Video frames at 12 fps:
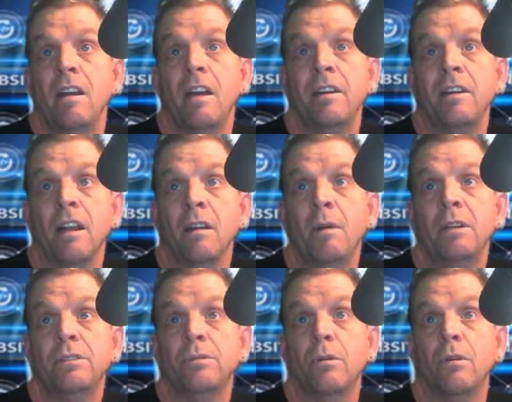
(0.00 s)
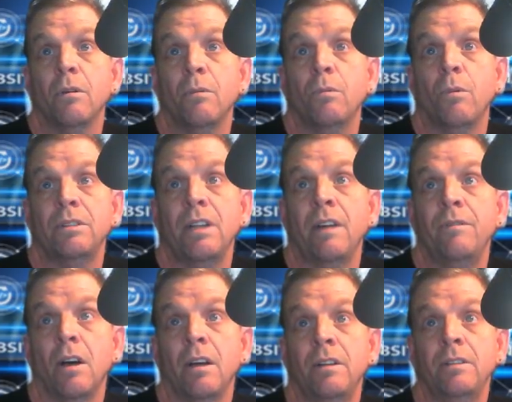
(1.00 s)
In Elementor, what they've
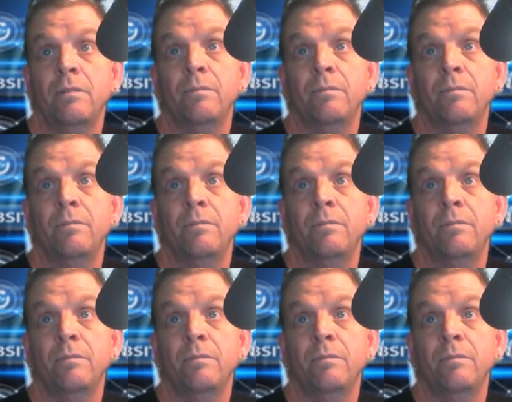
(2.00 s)
done,